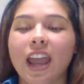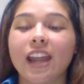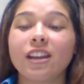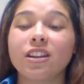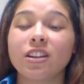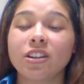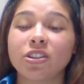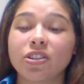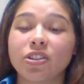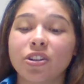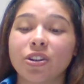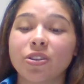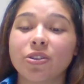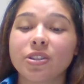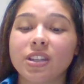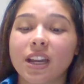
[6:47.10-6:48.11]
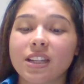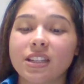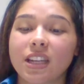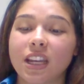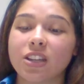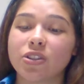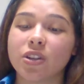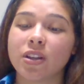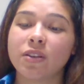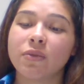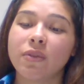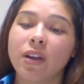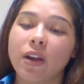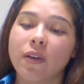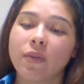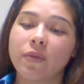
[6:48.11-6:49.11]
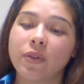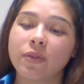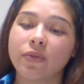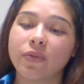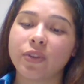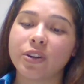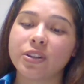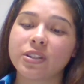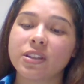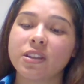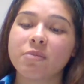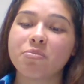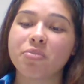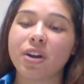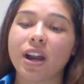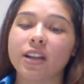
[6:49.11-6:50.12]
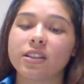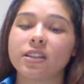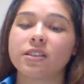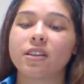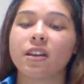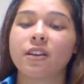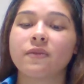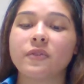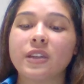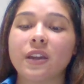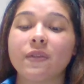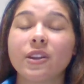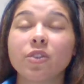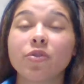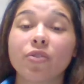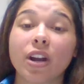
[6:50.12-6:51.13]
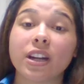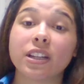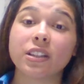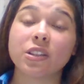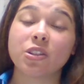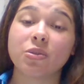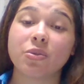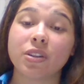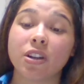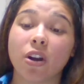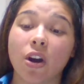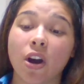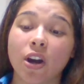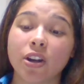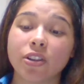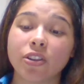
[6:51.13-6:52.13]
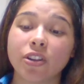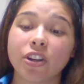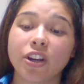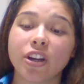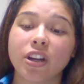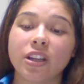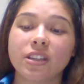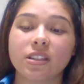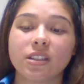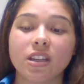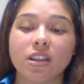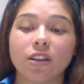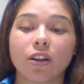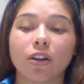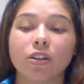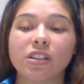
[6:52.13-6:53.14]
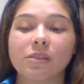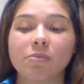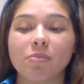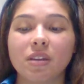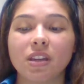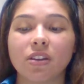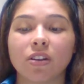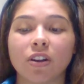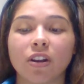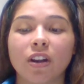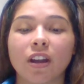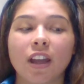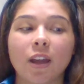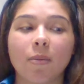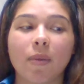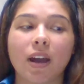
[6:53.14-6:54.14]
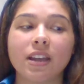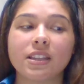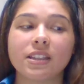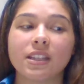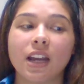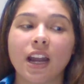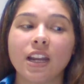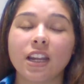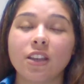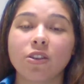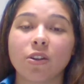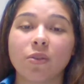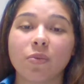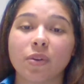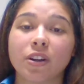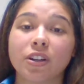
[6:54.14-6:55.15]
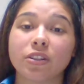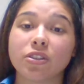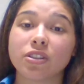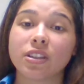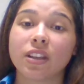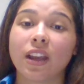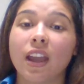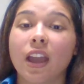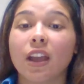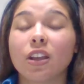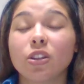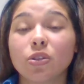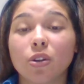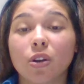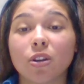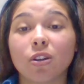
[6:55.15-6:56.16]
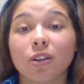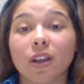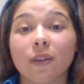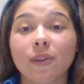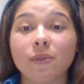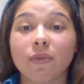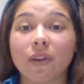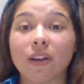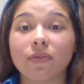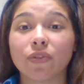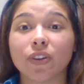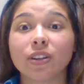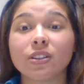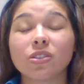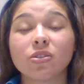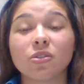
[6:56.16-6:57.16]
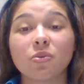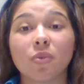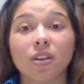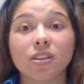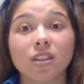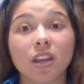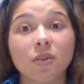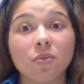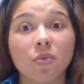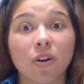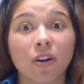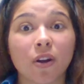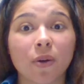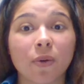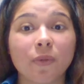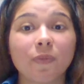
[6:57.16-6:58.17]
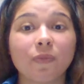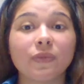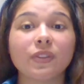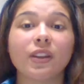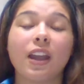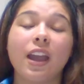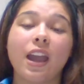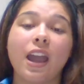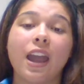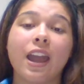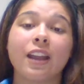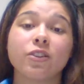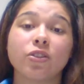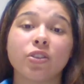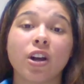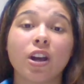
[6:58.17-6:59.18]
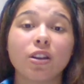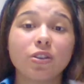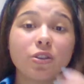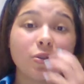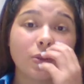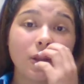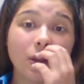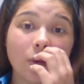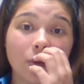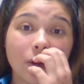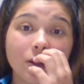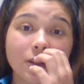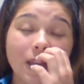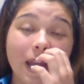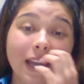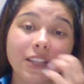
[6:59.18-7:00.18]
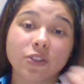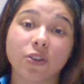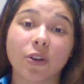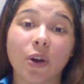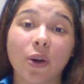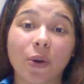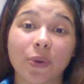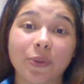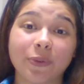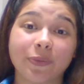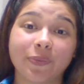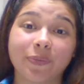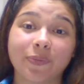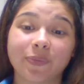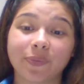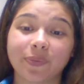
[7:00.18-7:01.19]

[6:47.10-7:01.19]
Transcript: An internal citation refers to the practice of giving credit to an author, singer, speaker by citing their words. So you're giving reference to what they wrote and you're not using the words as your own.